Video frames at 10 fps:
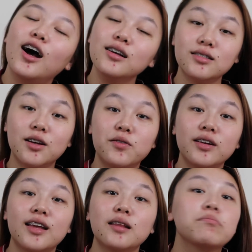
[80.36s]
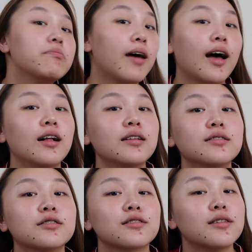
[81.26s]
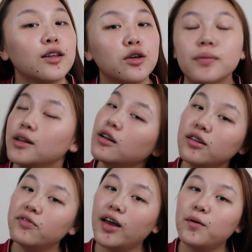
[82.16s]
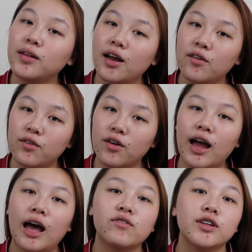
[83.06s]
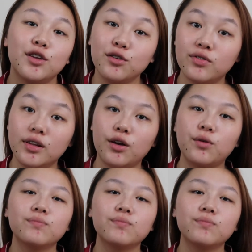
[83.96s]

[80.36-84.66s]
also ring that bell so that you'll be notified whenever I have a new video.